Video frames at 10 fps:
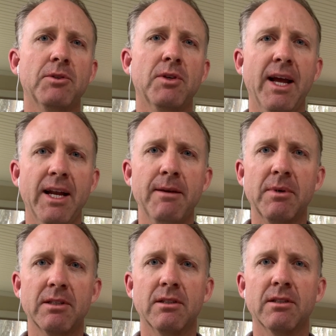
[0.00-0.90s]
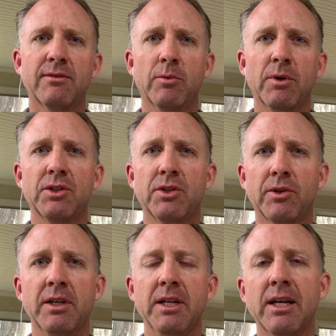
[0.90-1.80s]
to any business for which
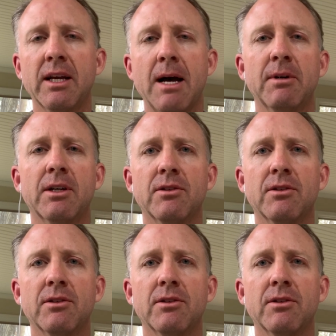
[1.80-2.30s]
current economic